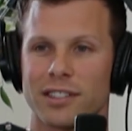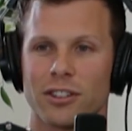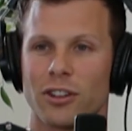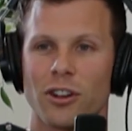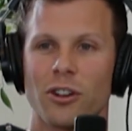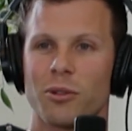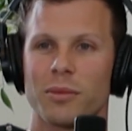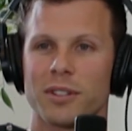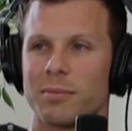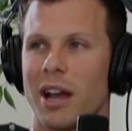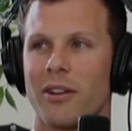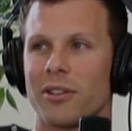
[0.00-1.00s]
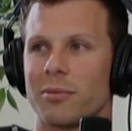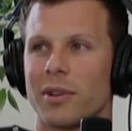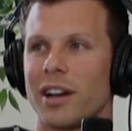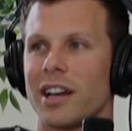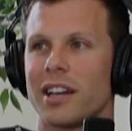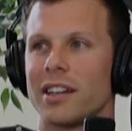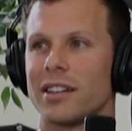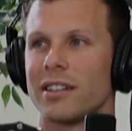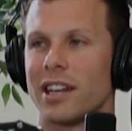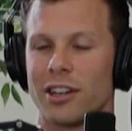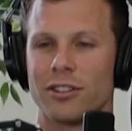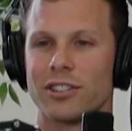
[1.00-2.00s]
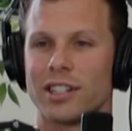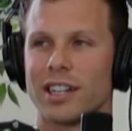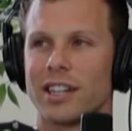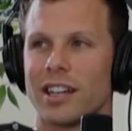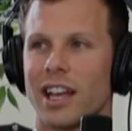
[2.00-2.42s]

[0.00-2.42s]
in your home is powered by energy,